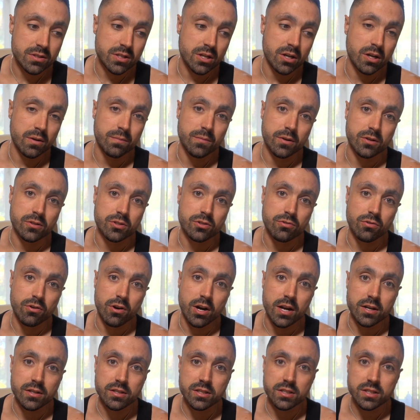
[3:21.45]
So I'm not
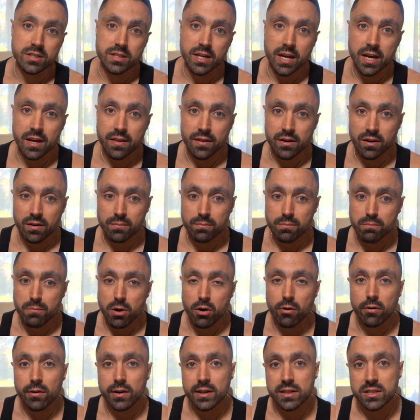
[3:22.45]
trying to say that I'm
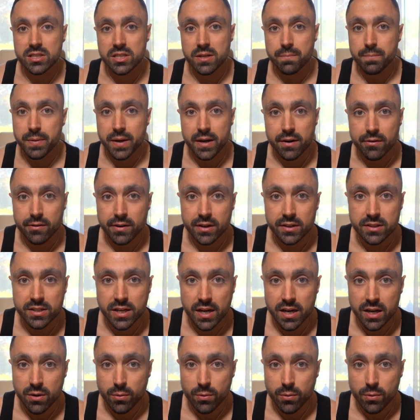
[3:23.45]
morally superior to